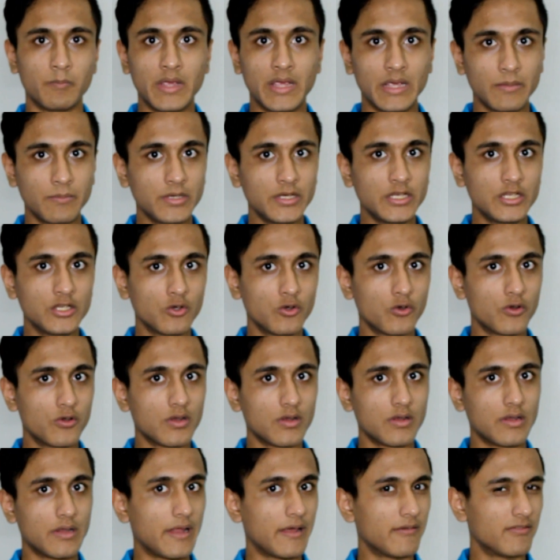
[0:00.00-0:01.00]
maybe
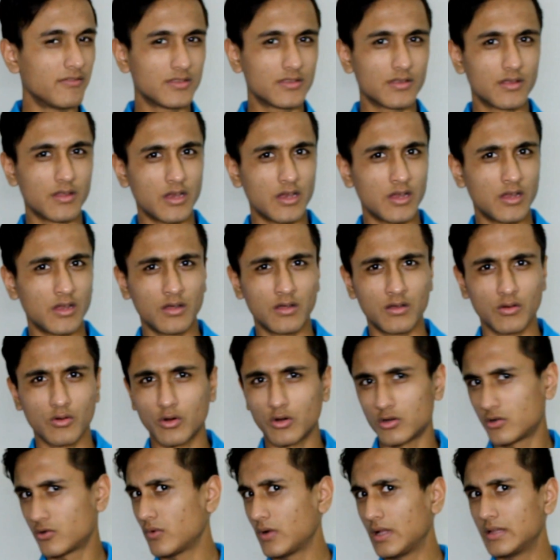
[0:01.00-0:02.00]
you're in 11th grade
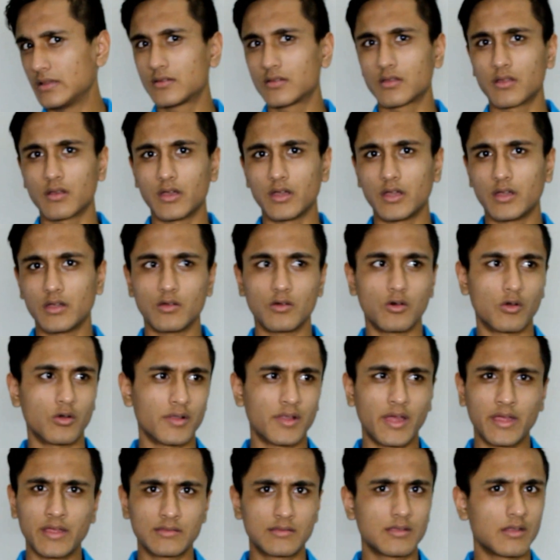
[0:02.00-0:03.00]
or 12th grade
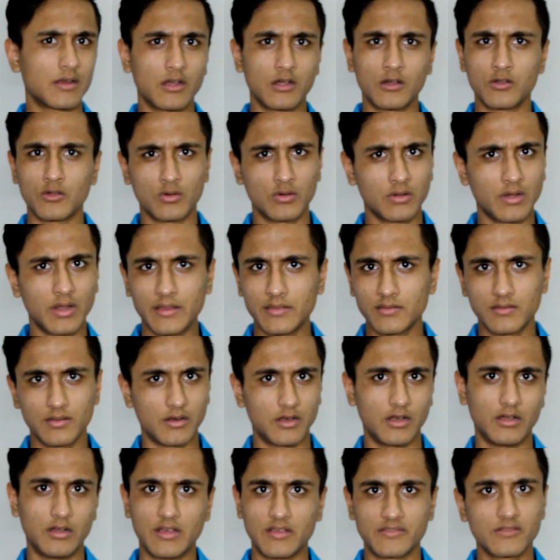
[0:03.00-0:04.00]
or 9th grade or
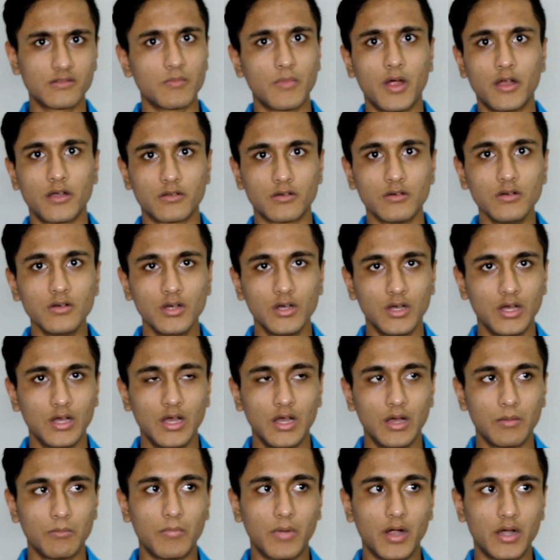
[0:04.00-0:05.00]
10th grade, doesn't matter,
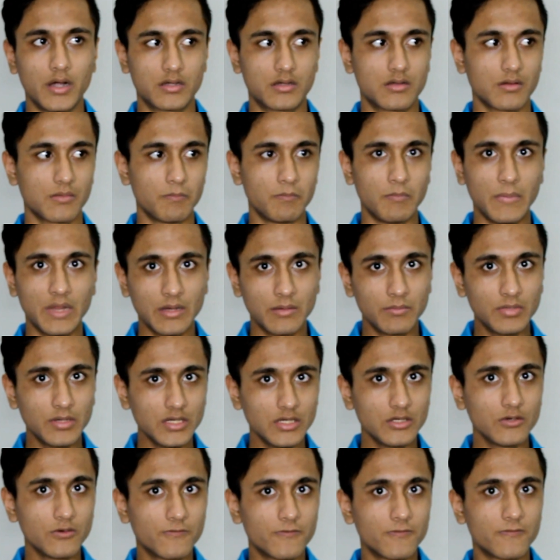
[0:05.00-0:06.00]
but
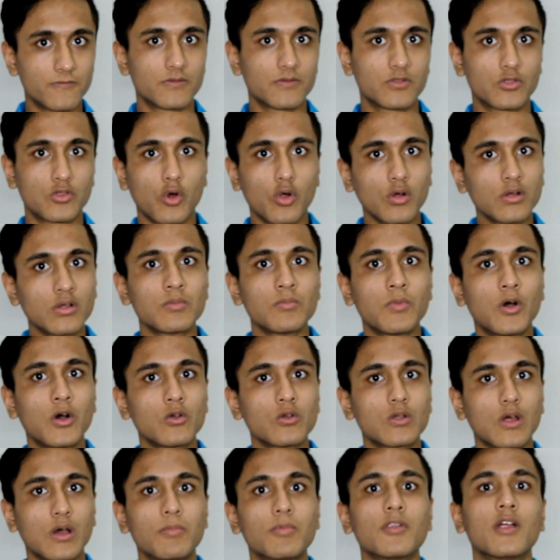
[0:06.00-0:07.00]
maybe you've thought
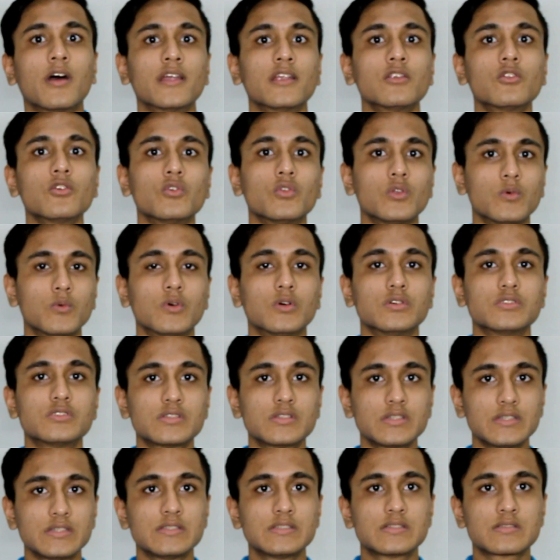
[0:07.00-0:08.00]
about applying to
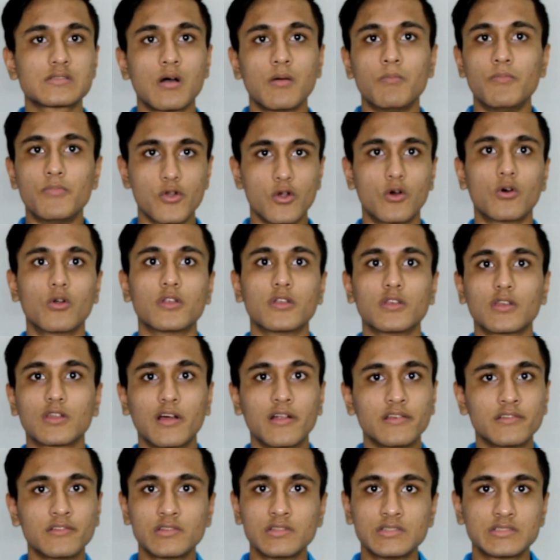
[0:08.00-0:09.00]
universities abroad in
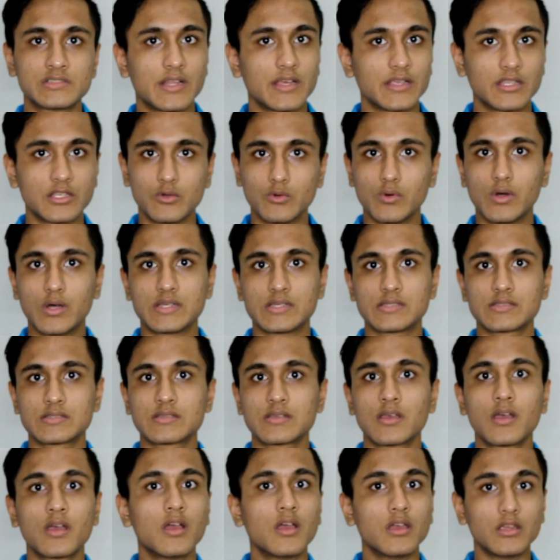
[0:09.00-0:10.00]
countries like
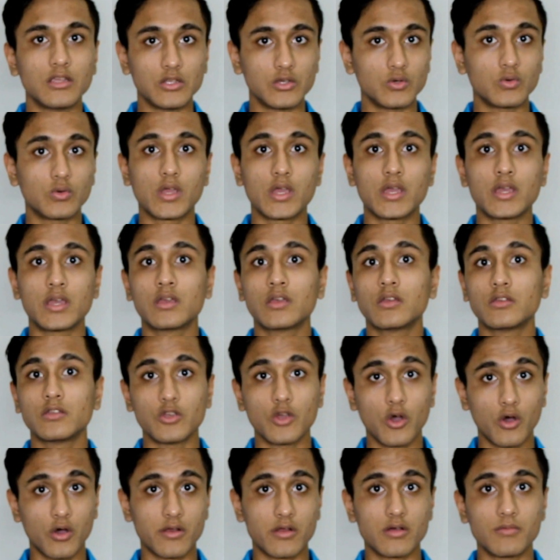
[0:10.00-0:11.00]
US,
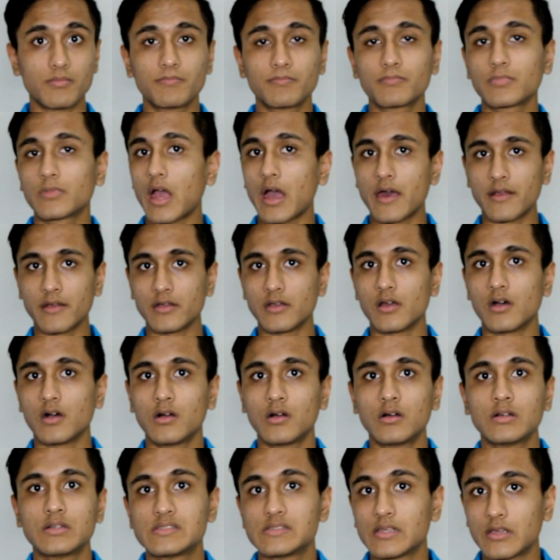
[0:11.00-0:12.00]
UK, Europe,
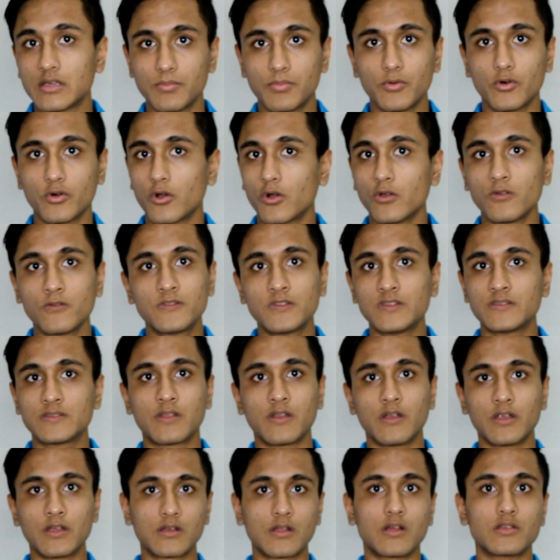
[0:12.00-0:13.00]
Canada, Singapore, all of
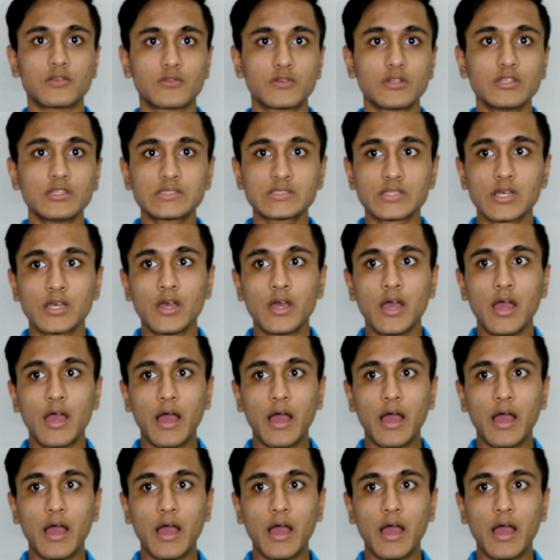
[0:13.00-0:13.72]
these great countries,